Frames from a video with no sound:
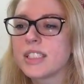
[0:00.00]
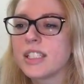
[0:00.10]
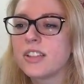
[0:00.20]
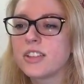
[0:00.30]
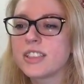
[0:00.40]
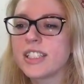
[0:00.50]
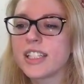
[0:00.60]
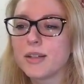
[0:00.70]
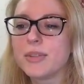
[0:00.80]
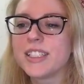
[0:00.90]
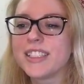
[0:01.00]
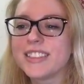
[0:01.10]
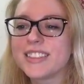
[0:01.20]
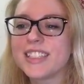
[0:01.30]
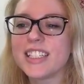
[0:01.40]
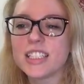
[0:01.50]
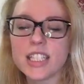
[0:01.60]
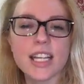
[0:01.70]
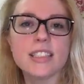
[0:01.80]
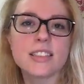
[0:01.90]
It looks like Emily's like,
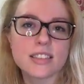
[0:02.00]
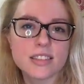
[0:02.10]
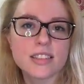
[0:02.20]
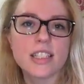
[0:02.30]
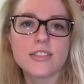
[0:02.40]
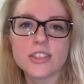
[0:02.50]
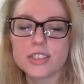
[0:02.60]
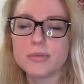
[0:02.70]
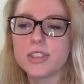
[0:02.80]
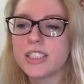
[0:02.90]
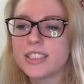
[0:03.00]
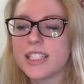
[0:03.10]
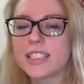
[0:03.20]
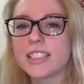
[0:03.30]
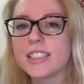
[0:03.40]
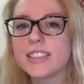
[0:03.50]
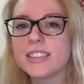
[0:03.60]
yes, I feel similar, exactly.